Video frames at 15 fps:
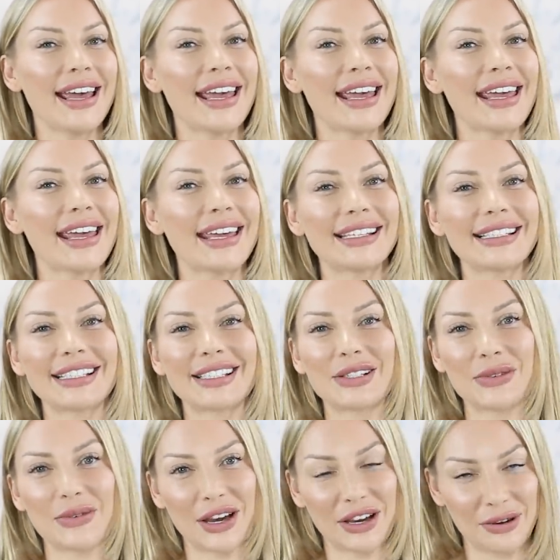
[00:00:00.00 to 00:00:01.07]
is
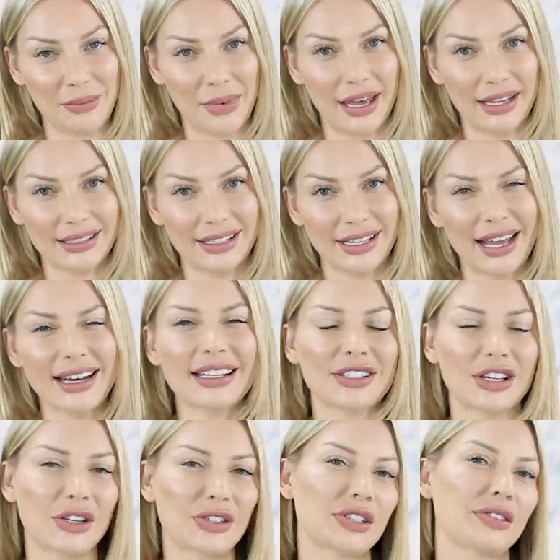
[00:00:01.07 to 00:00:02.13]
to recommend, and it's
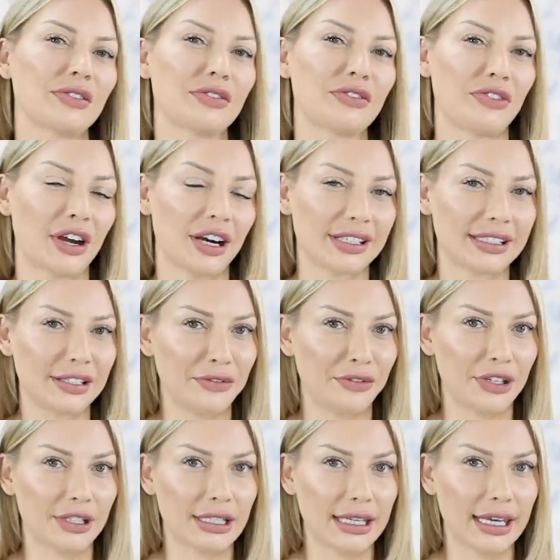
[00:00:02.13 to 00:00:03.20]
also very
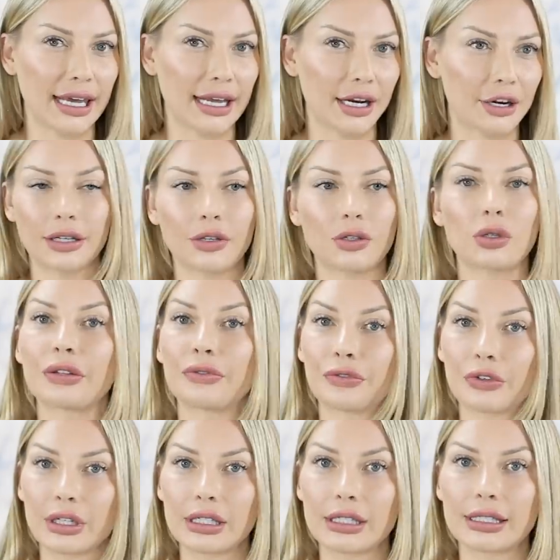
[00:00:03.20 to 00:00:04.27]
sophisticated. You can,
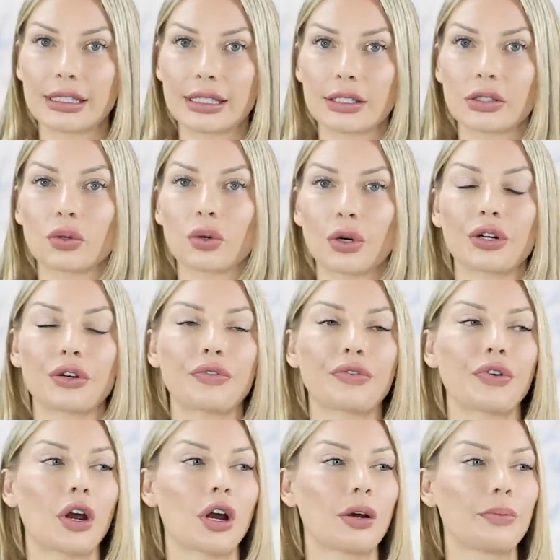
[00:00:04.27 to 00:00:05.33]
for instance, order
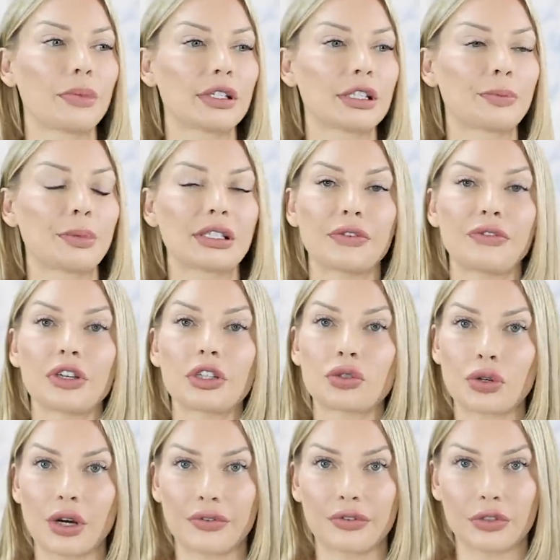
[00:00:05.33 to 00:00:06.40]
from specific
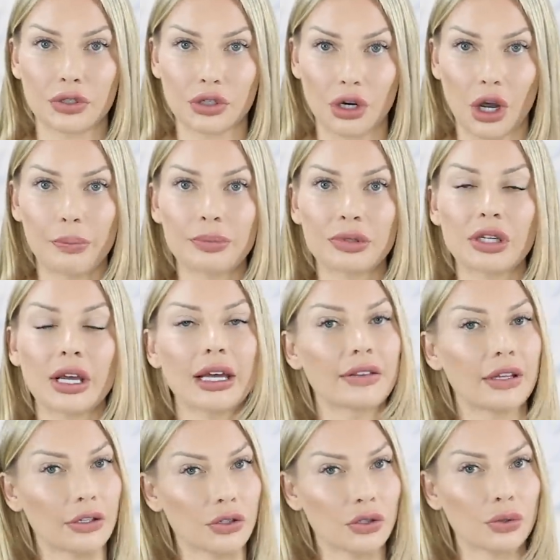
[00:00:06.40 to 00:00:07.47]
truffle shops
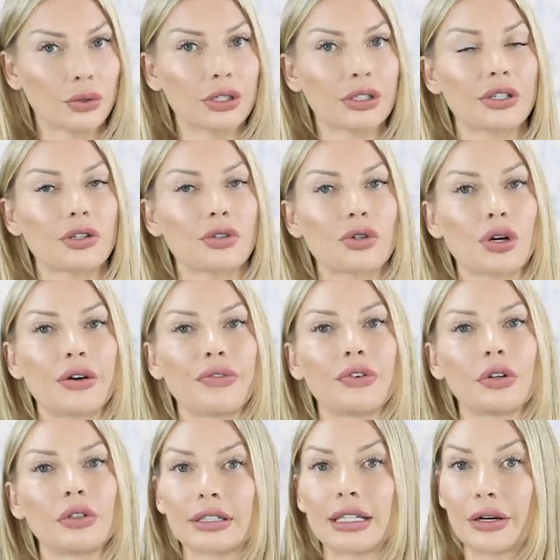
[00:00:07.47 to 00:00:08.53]
that source their
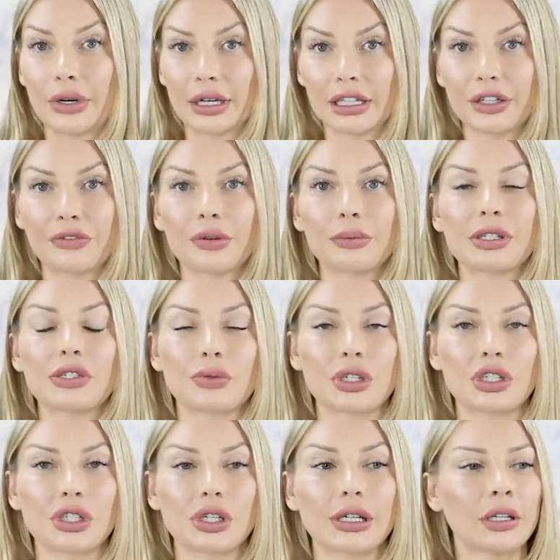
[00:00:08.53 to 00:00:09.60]
truffle directly from this
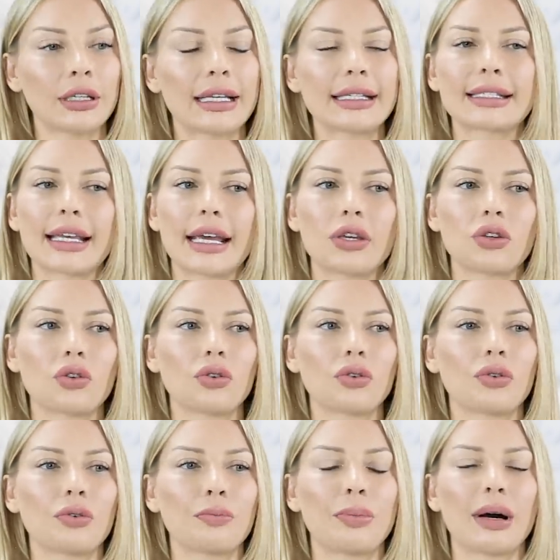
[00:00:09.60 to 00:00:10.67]
region. Let's say
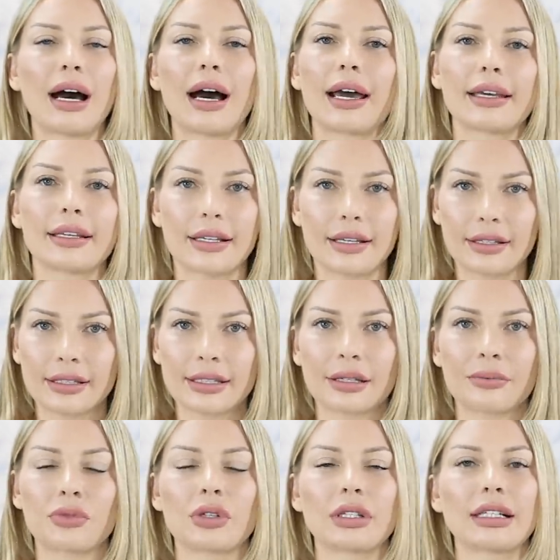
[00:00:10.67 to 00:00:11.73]
you buy
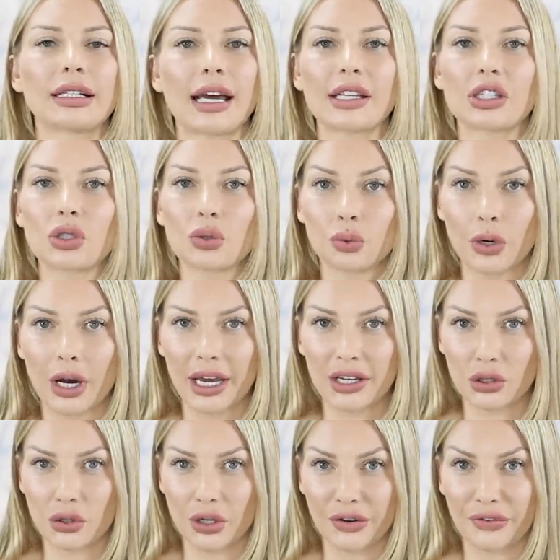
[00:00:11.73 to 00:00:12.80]
some really nice white
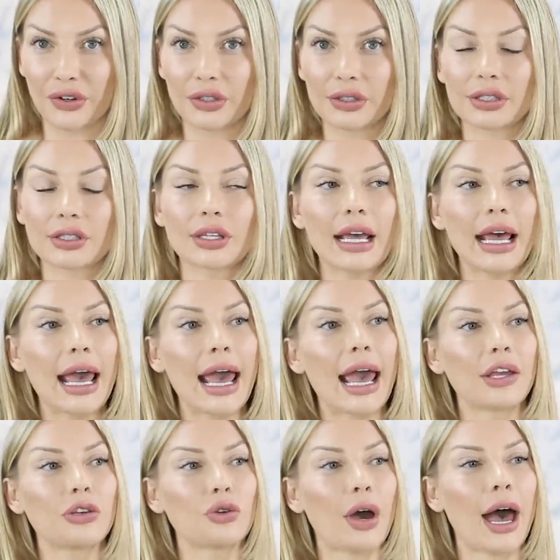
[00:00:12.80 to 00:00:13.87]
truffles
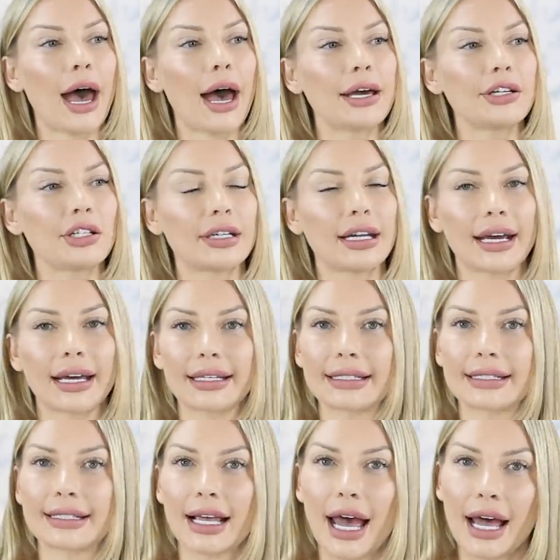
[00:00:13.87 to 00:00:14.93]
and you add a
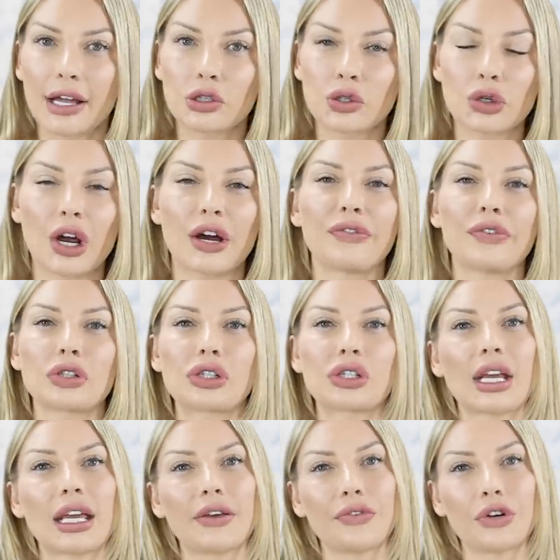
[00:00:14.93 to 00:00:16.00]
nice truffle
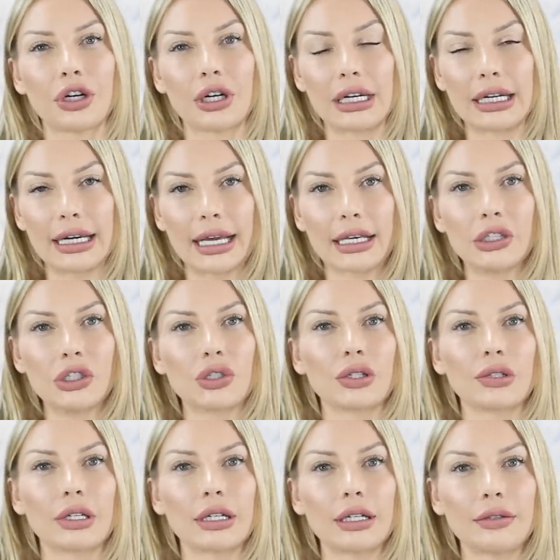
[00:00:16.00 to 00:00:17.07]
shaver next
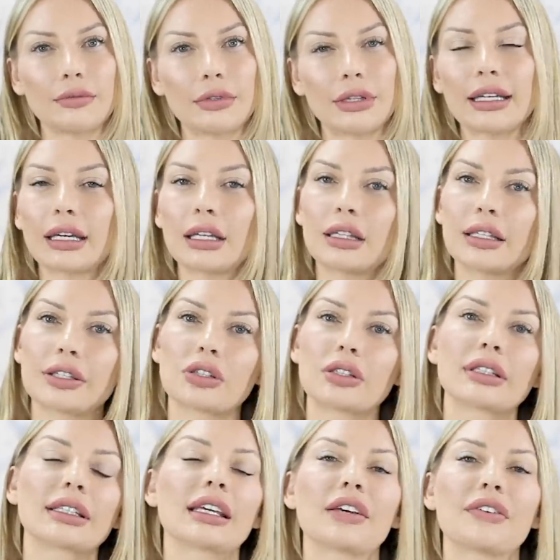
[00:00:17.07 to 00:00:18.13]
to it, like a
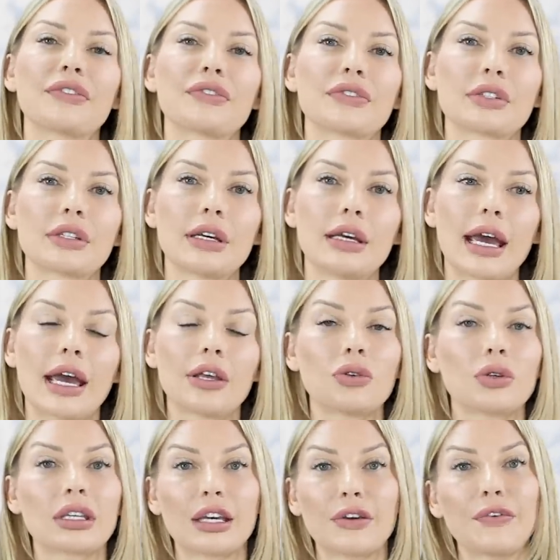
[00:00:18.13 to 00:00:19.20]
little gift, and
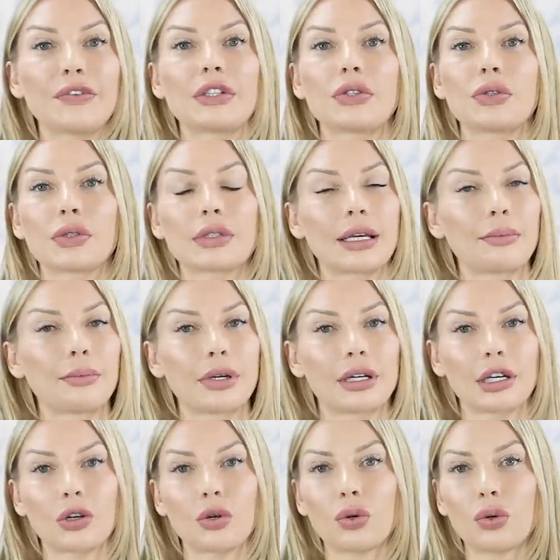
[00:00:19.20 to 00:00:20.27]
you gift it to
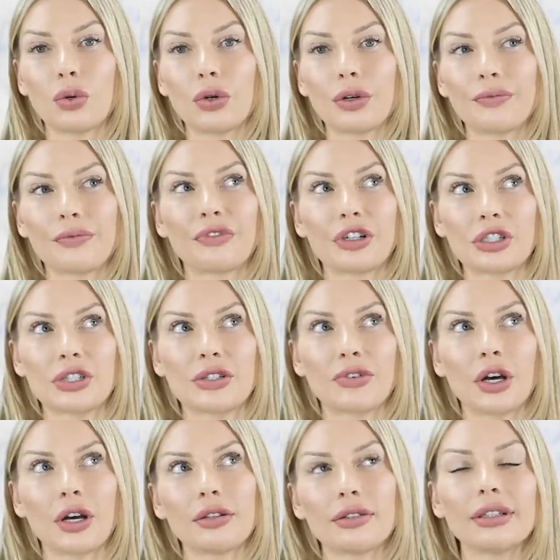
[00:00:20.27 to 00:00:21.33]
somebody who, first of
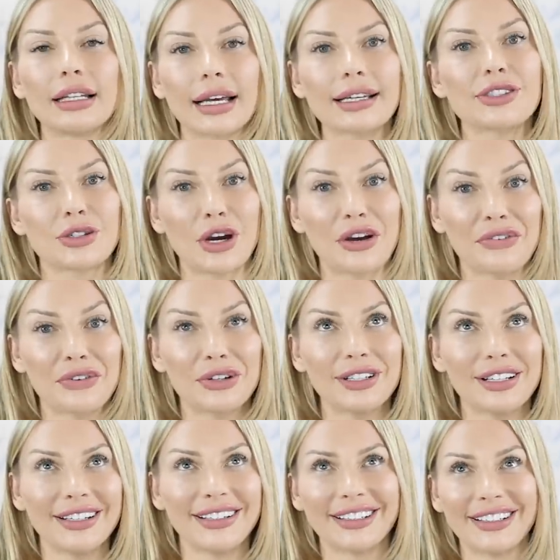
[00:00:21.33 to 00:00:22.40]
all, likes
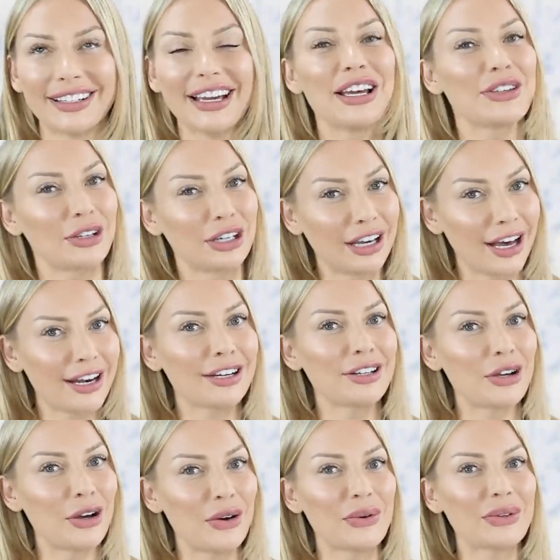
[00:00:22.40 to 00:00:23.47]
truffle. You gotta
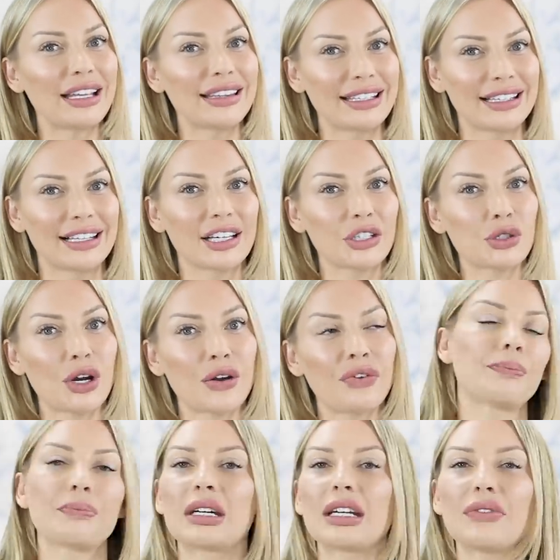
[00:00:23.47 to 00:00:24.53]
know that they like
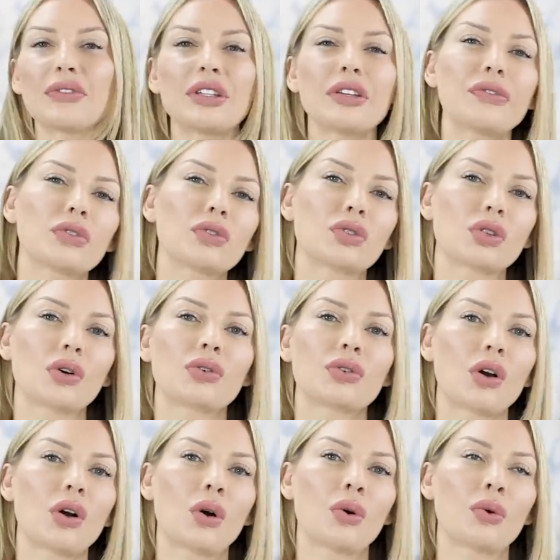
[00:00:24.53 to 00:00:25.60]
truffle, but even if you don't
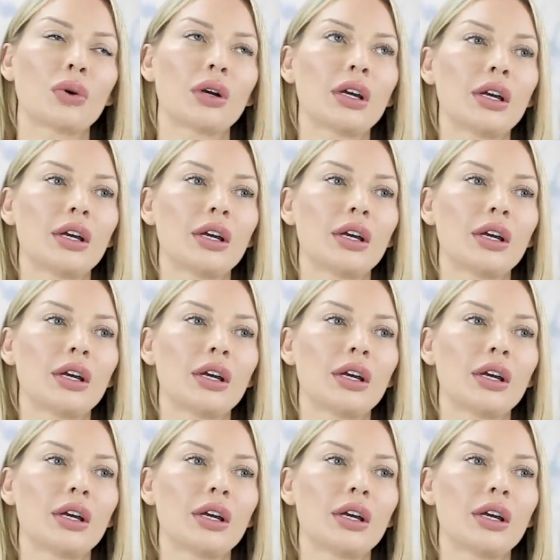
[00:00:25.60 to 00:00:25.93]
know,